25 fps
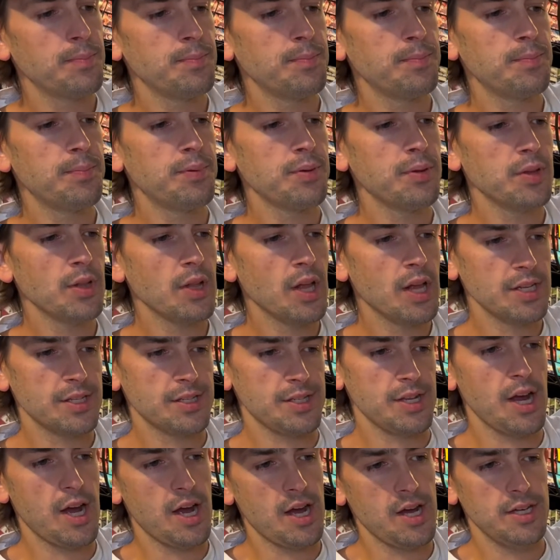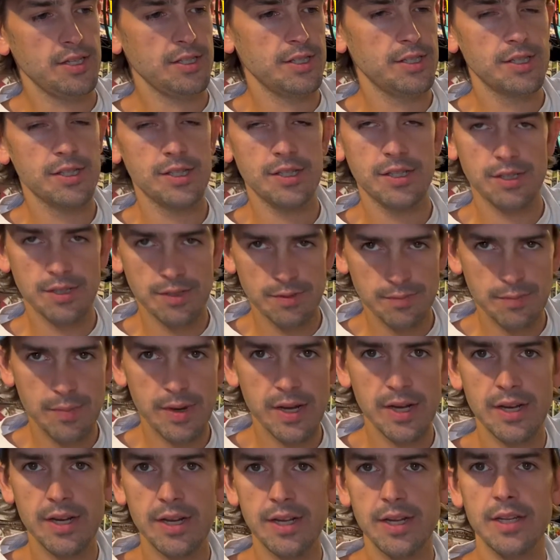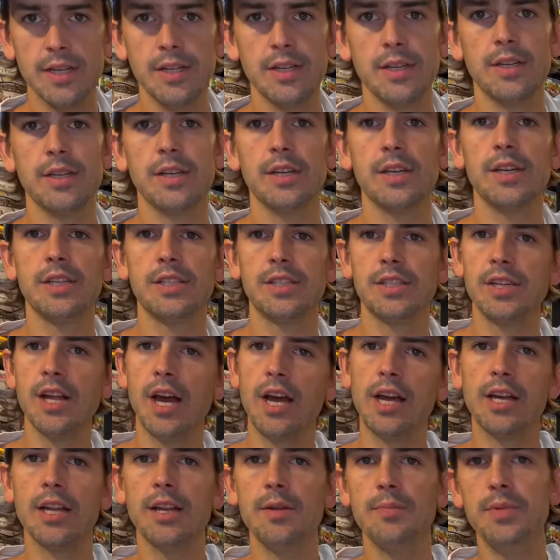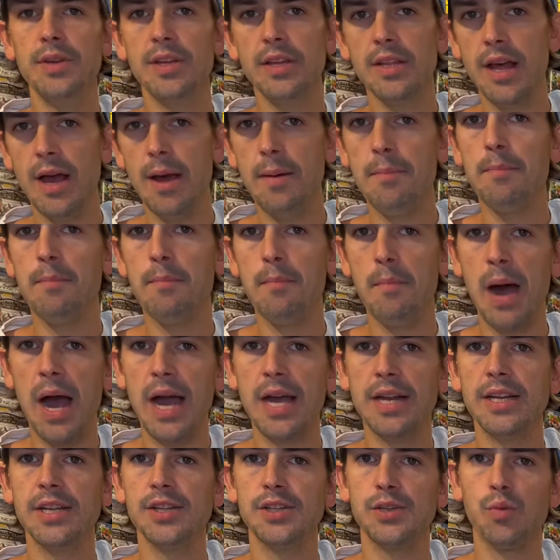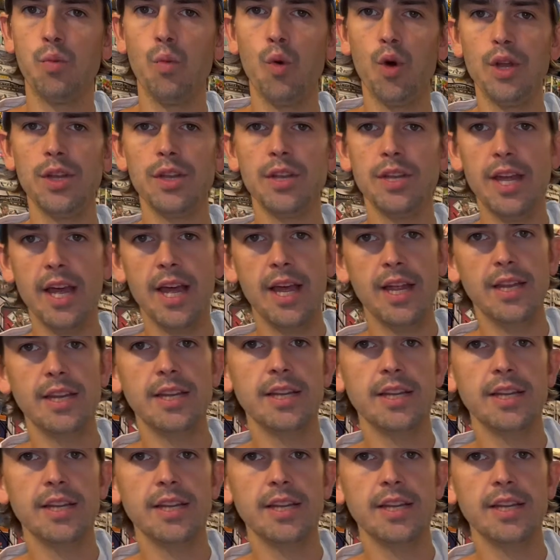plus odds, meaning it's not going to be that minus 110.